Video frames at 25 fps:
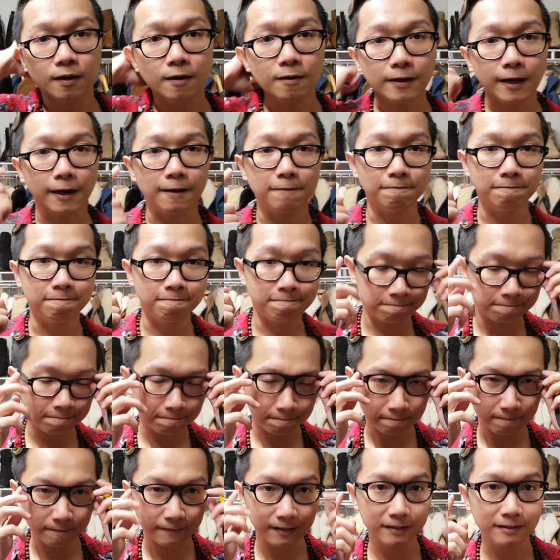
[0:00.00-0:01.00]
Okay,
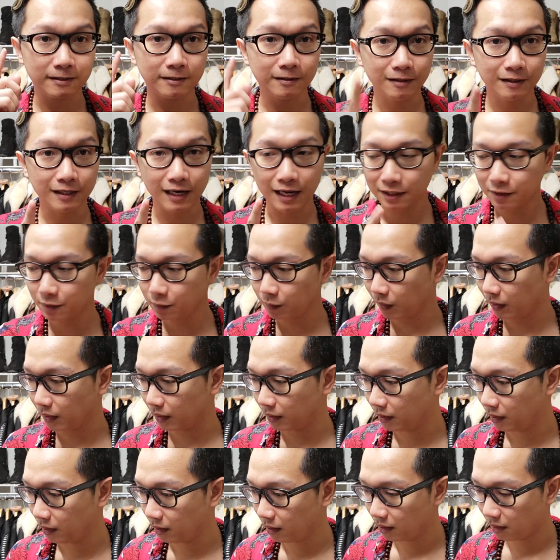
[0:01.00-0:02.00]
so the next
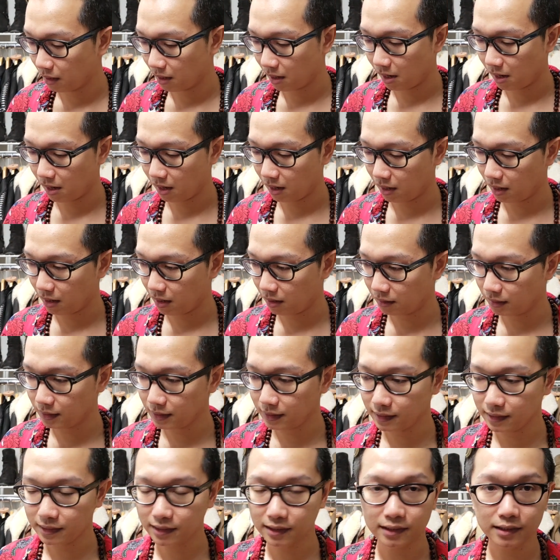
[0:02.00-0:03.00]
one,
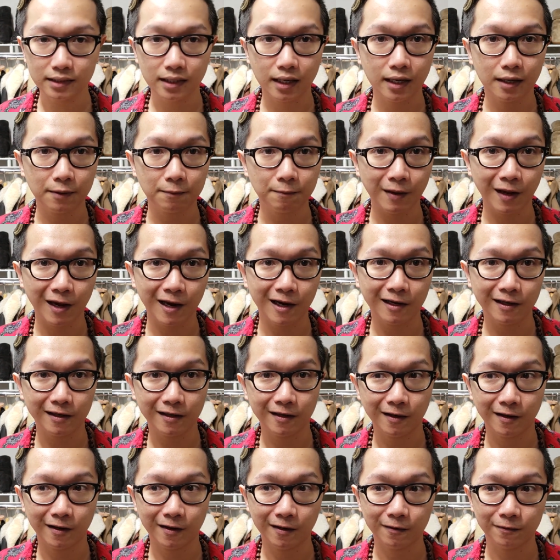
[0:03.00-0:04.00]
this is a
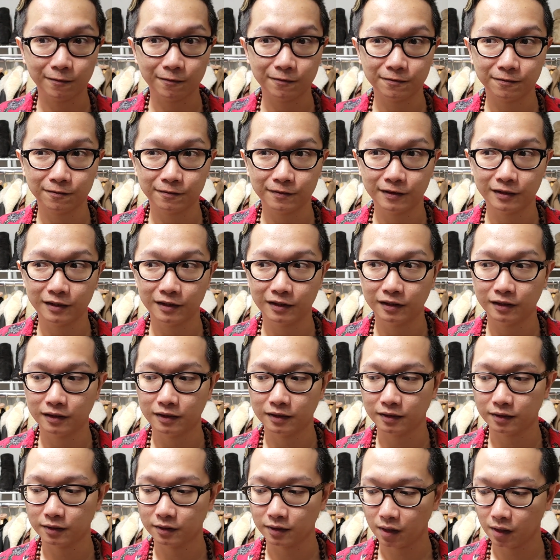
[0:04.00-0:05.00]
pair of
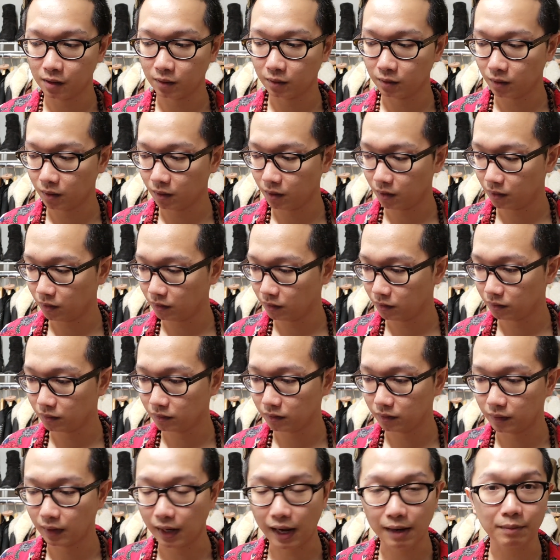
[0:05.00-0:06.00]
Saint
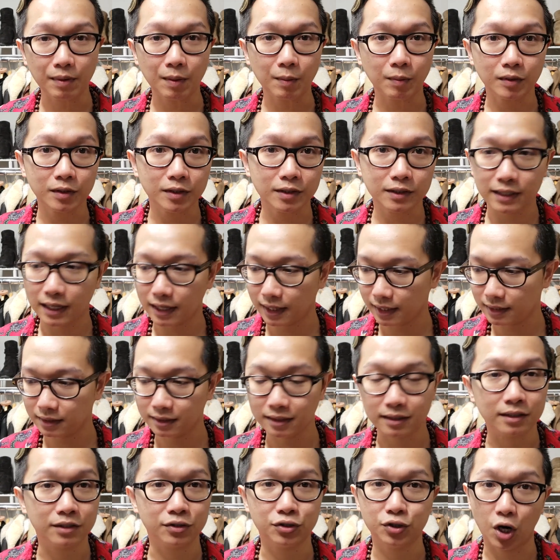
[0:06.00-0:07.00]
Laurent. I'm gonna just say
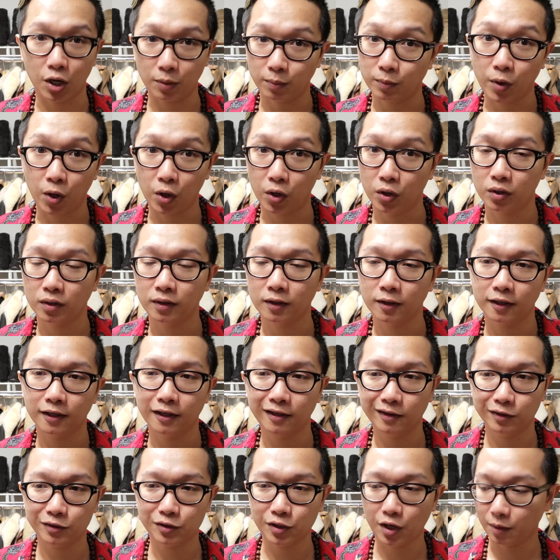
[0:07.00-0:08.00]
it's a jumper.
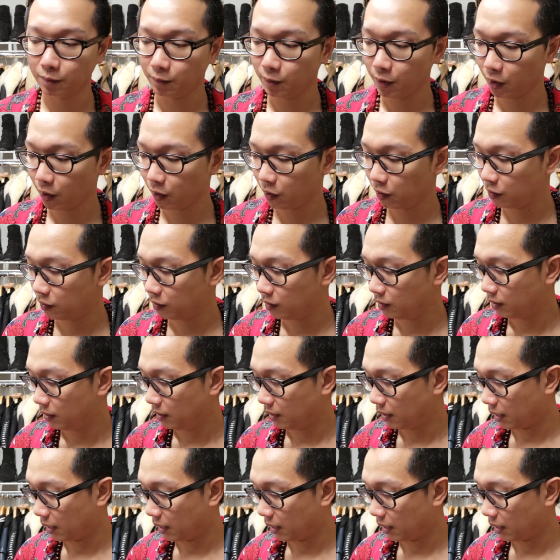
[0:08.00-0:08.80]
It's a jumper.